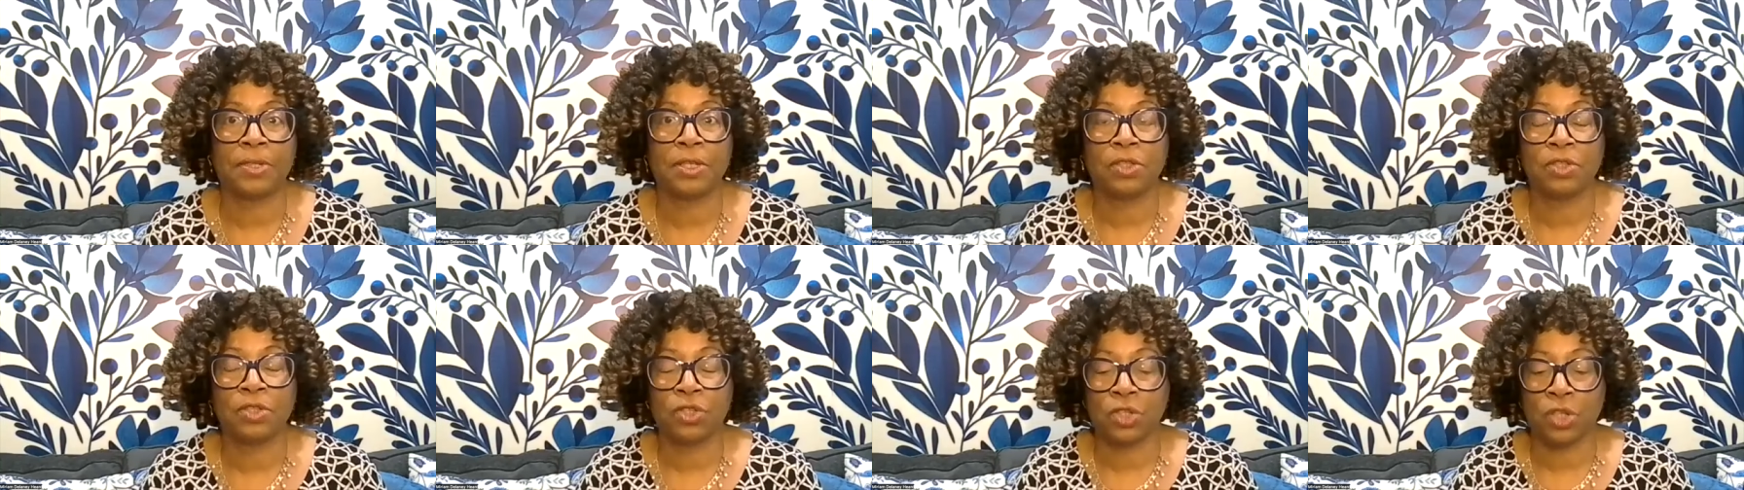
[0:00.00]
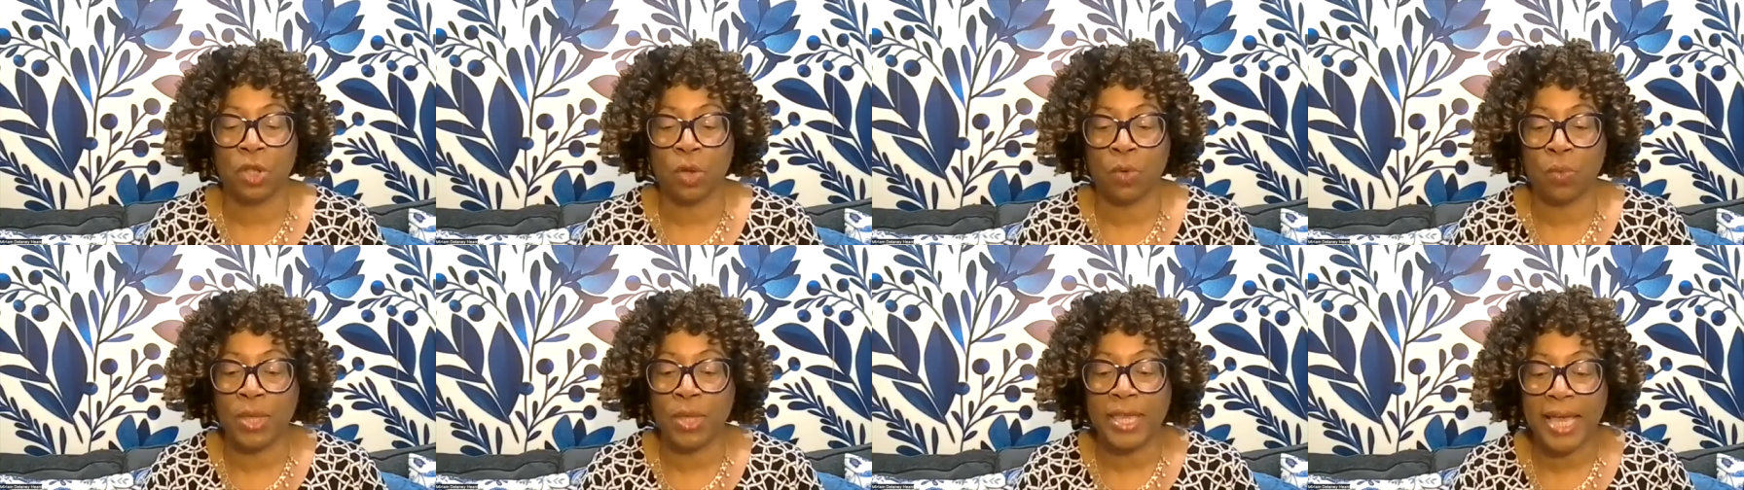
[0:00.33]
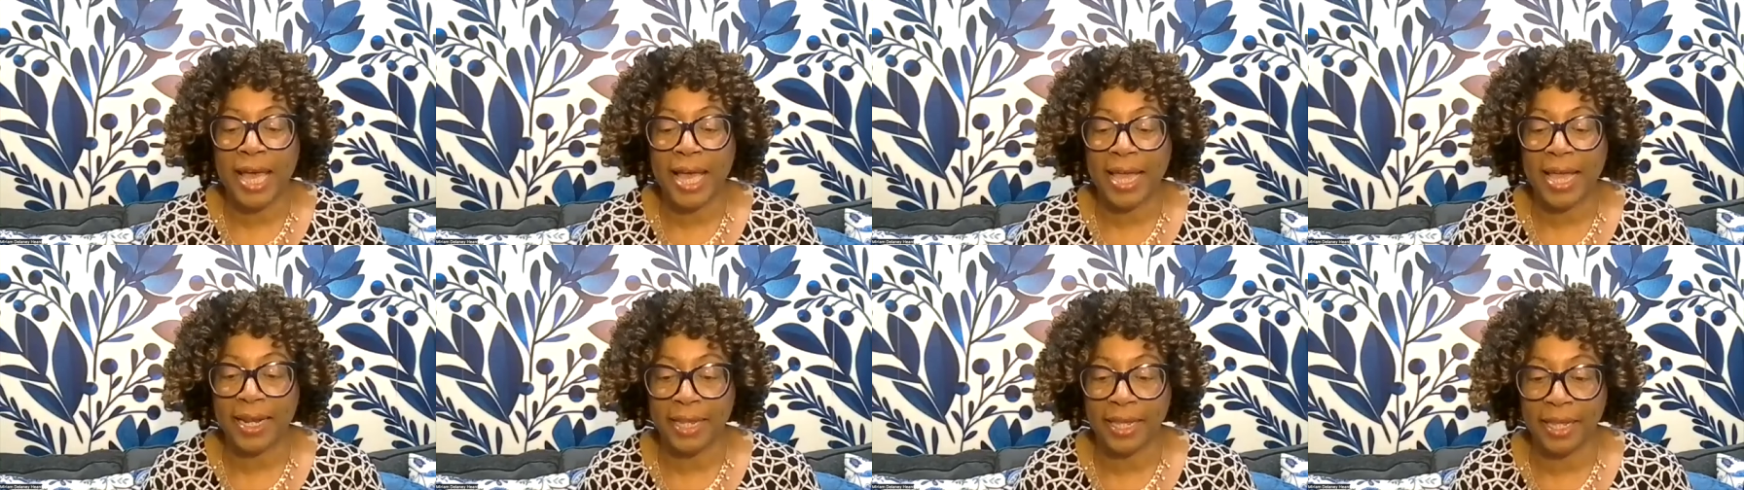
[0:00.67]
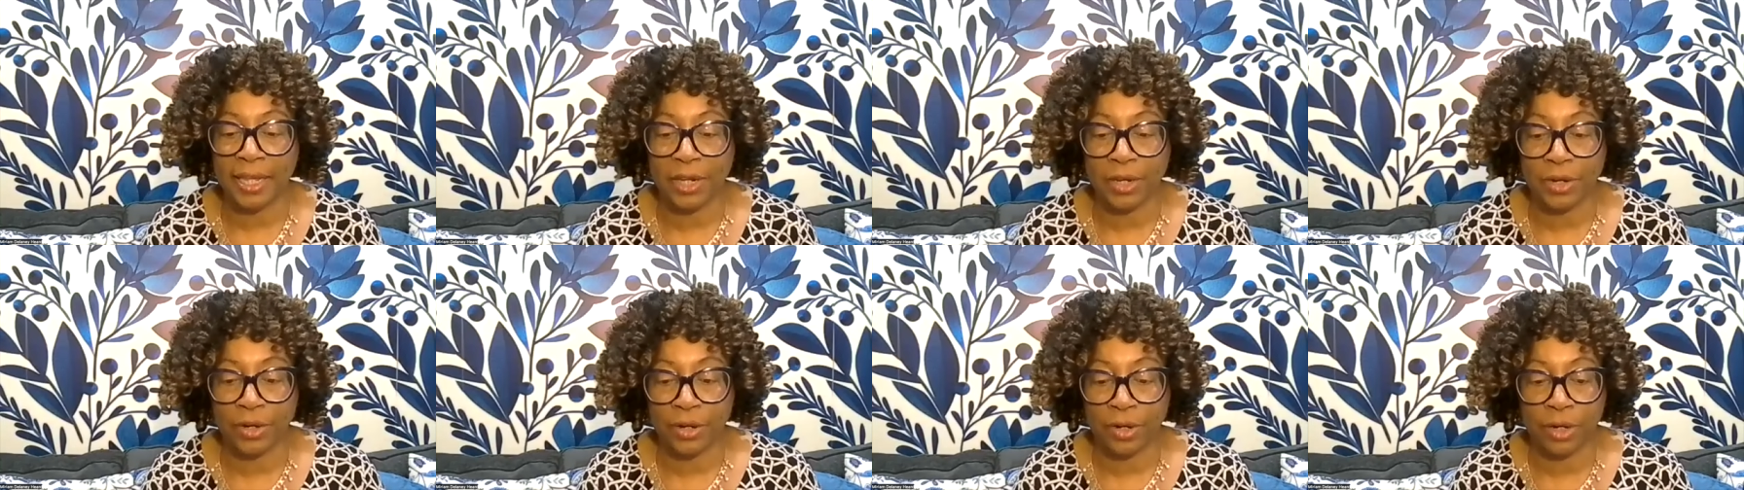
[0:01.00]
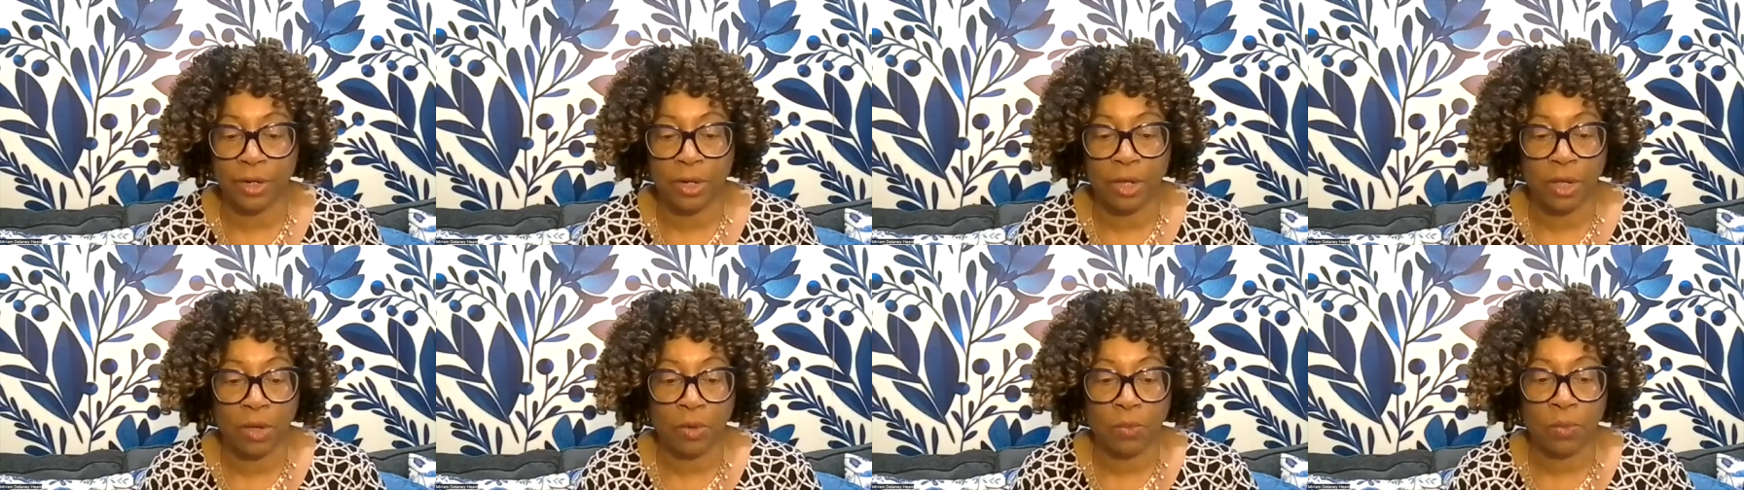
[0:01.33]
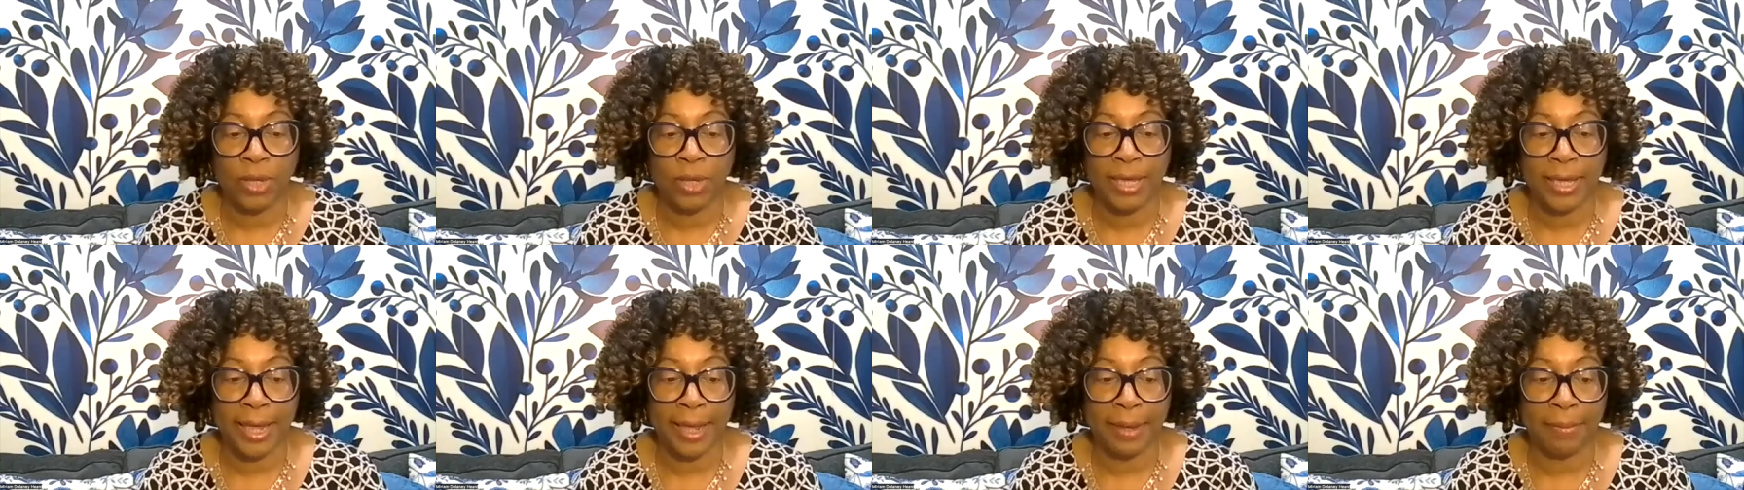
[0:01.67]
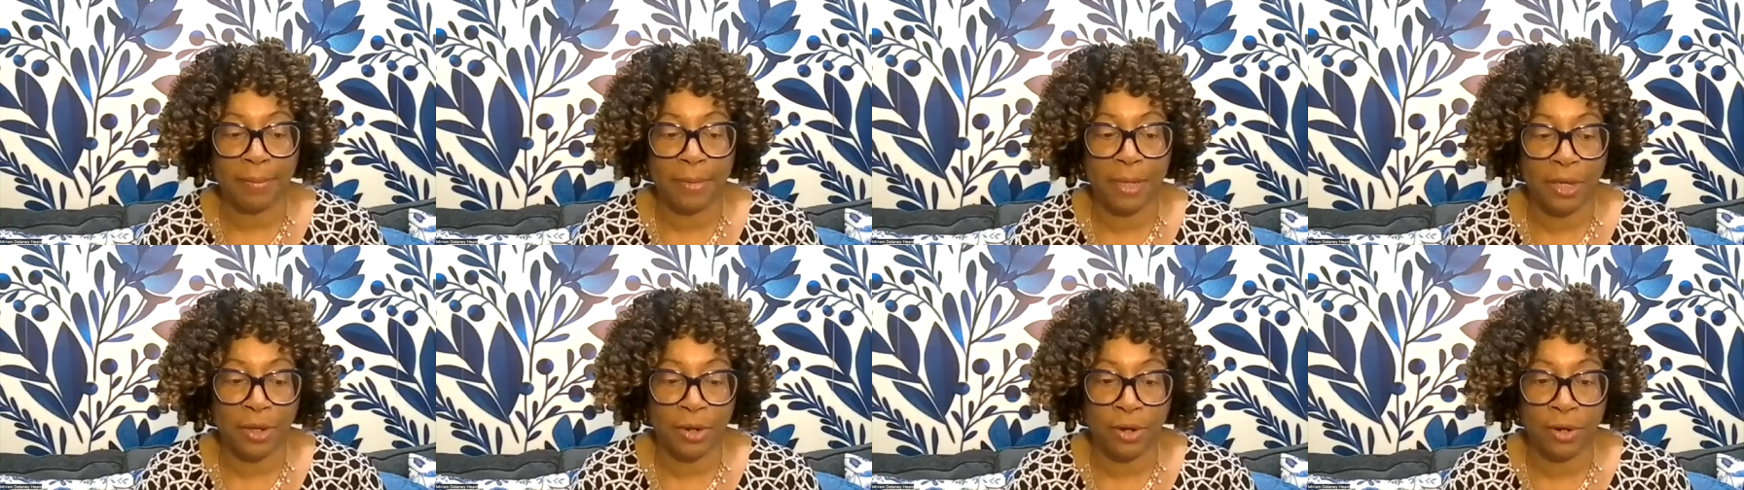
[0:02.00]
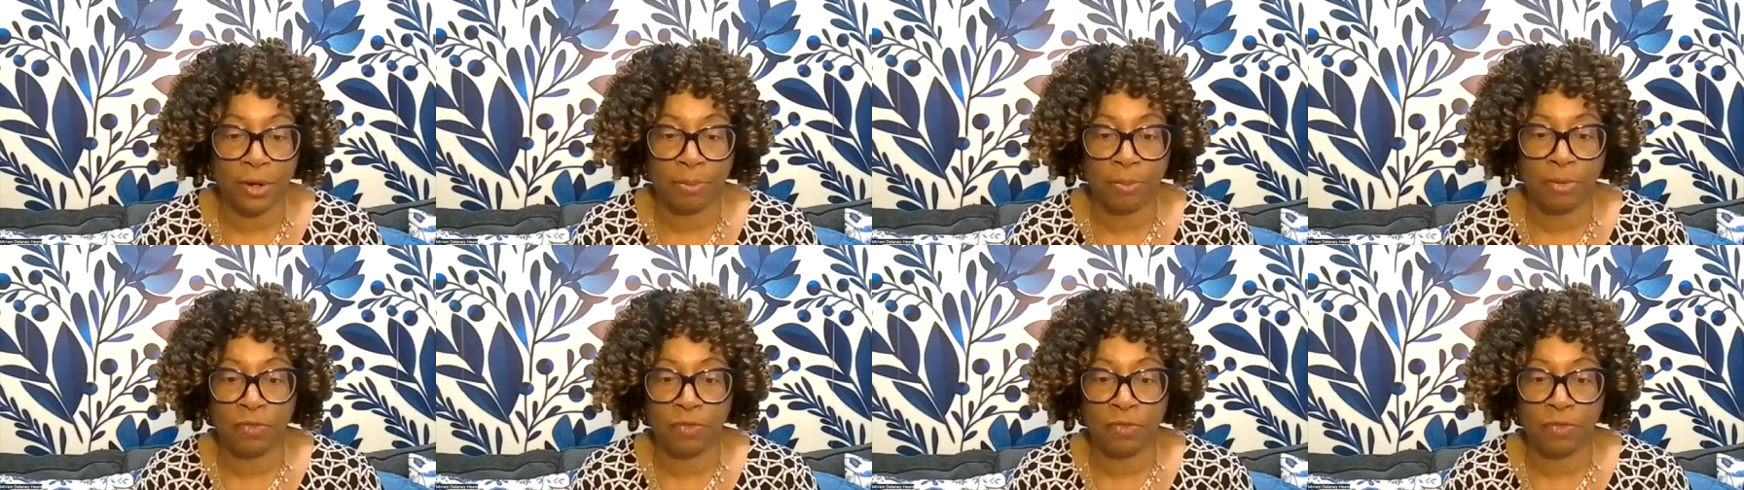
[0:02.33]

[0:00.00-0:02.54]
So we got here, we came here